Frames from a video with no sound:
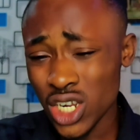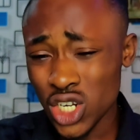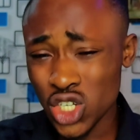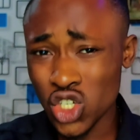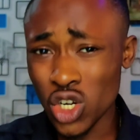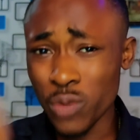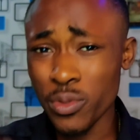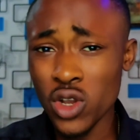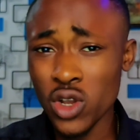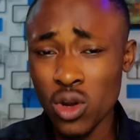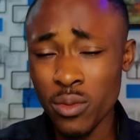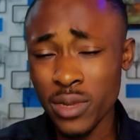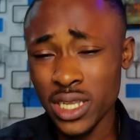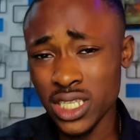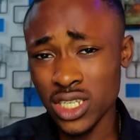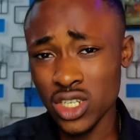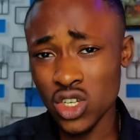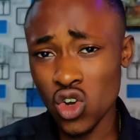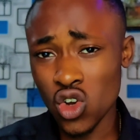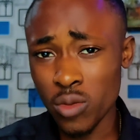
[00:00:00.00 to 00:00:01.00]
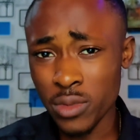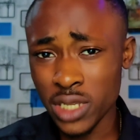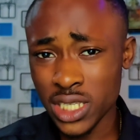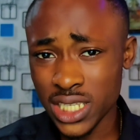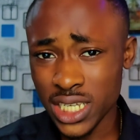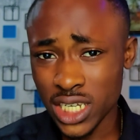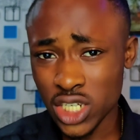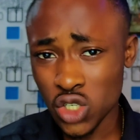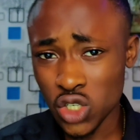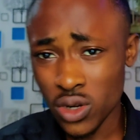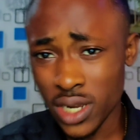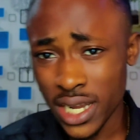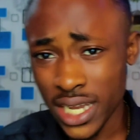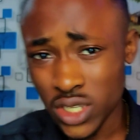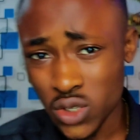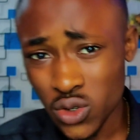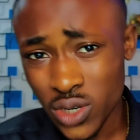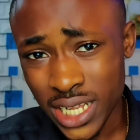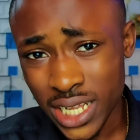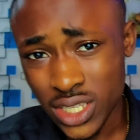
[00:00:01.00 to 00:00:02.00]
Drop a comment in the comment section,
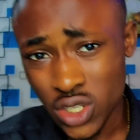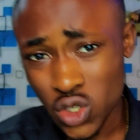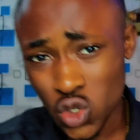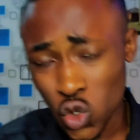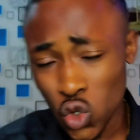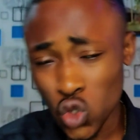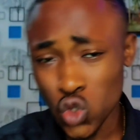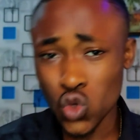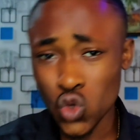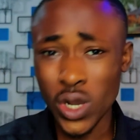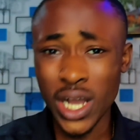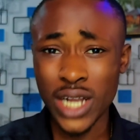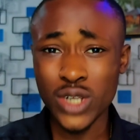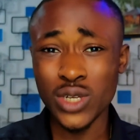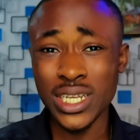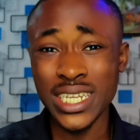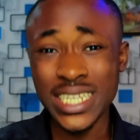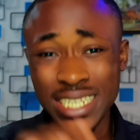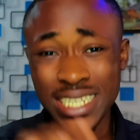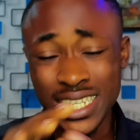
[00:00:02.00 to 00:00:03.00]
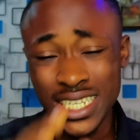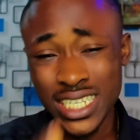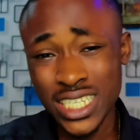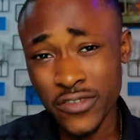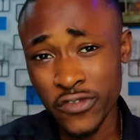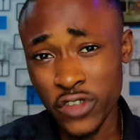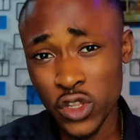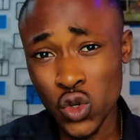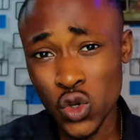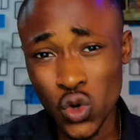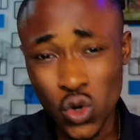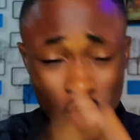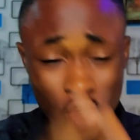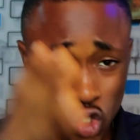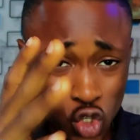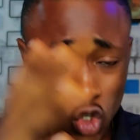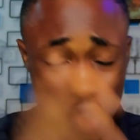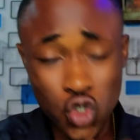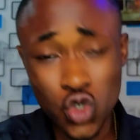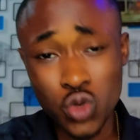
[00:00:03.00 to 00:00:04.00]
guys, so that those who actually need this video
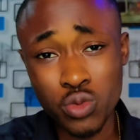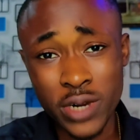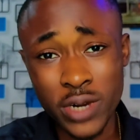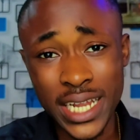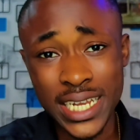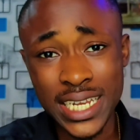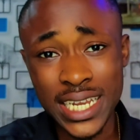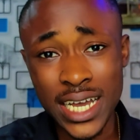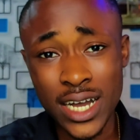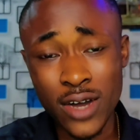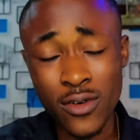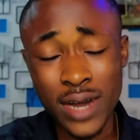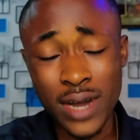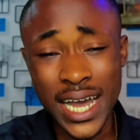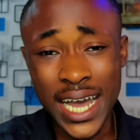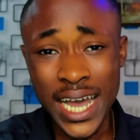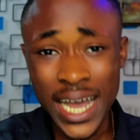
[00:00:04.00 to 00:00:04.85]
on YouTube right now